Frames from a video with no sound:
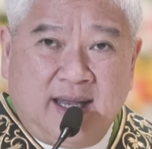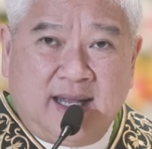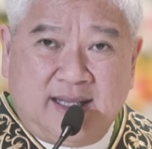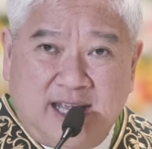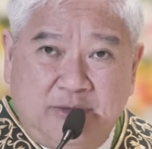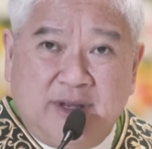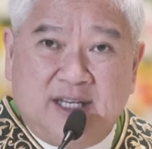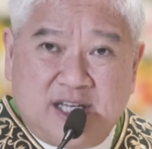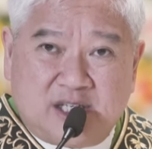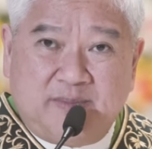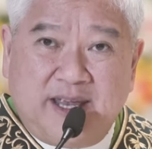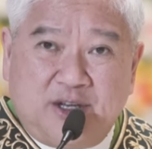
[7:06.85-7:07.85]
and they will
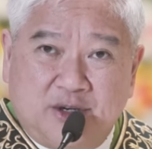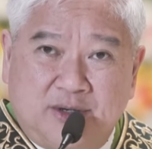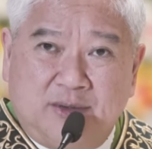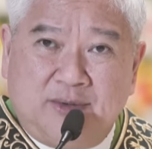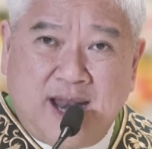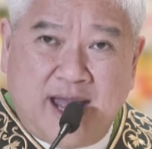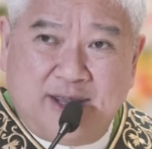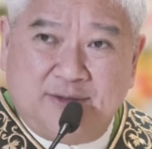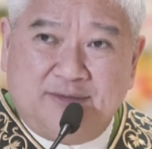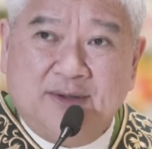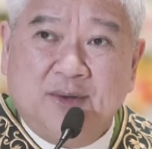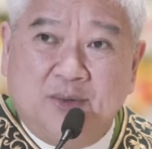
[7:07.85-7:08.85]
just make your
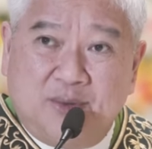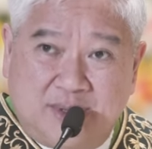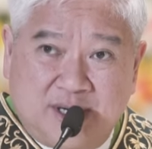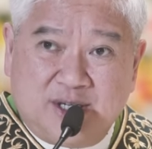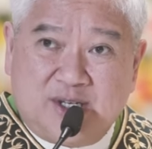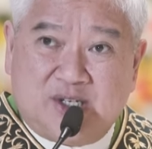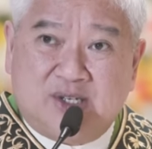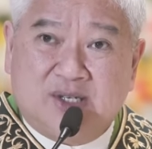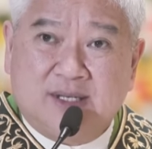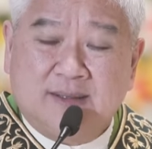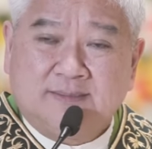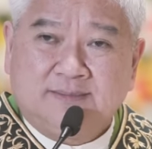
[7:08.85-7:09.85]
life
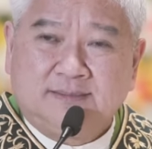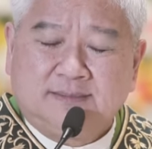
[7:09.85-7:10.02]
worse.